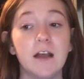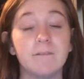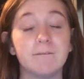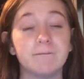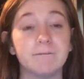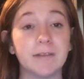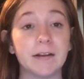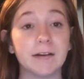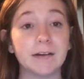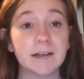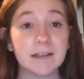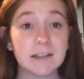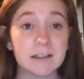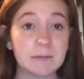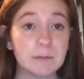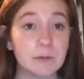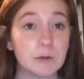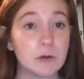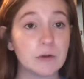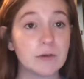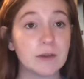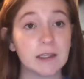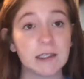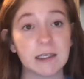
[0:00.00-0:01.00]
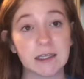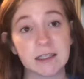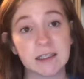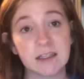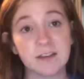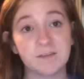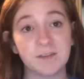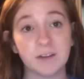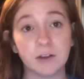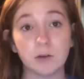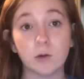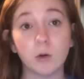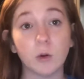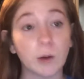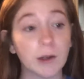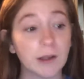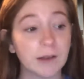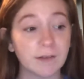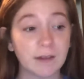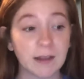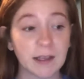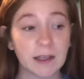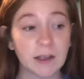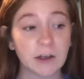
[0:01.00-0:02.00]
very smooth. It doesn't feel
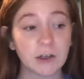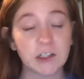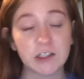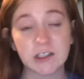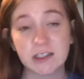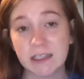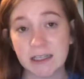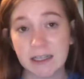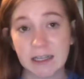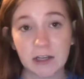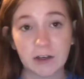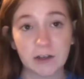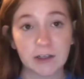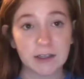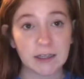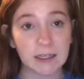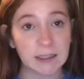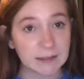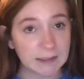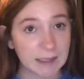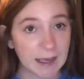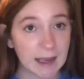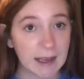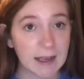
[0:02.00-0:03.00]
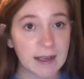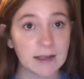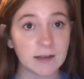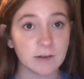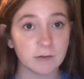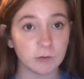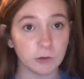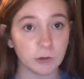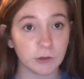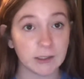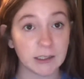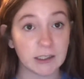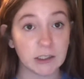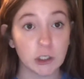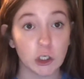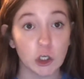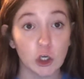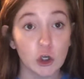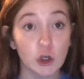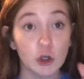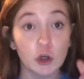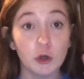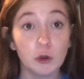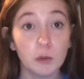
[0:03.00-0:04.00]
oily or sticky or anything like that. It really
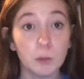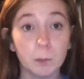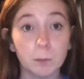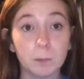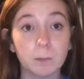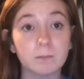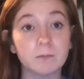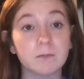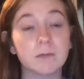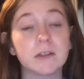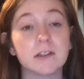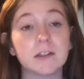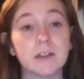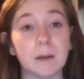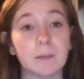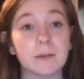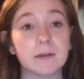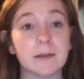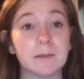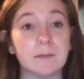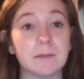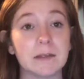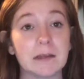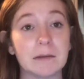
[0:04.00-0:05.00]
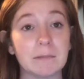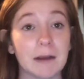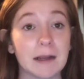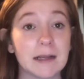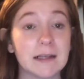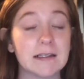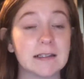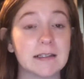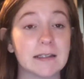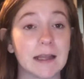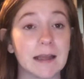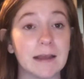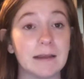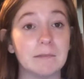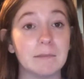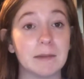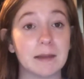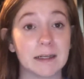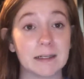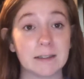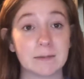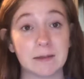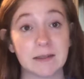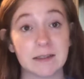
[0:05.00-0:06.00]
sucks into my skin
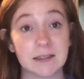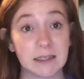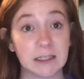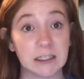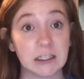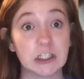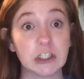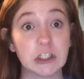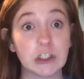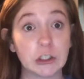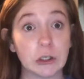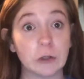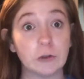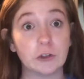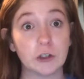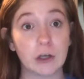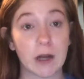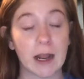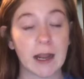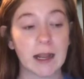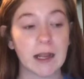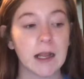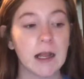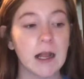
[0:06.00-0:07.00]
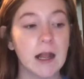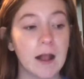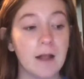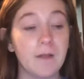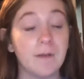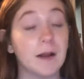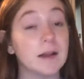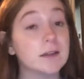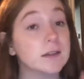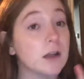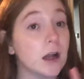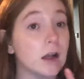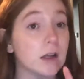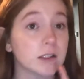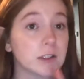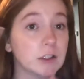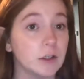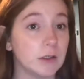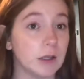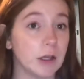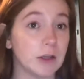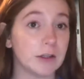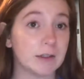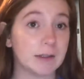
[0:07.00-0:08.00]
because my skin is so dry. That's also
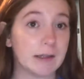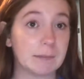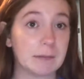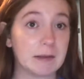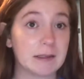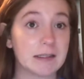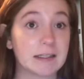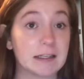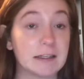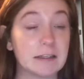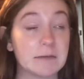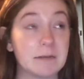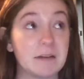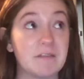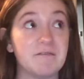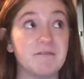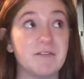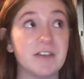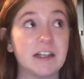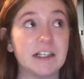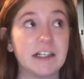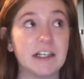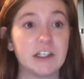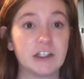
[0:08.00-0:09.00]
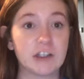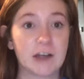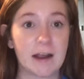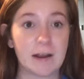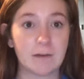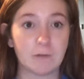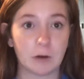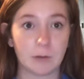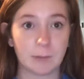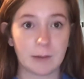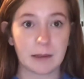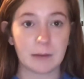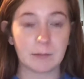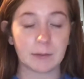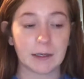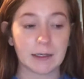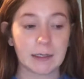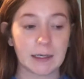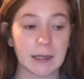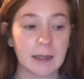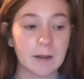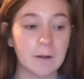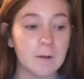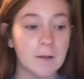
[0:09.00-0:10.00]
another thing. My skin's been very dry while being
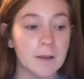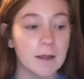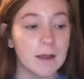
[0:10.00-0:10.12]
pregnant.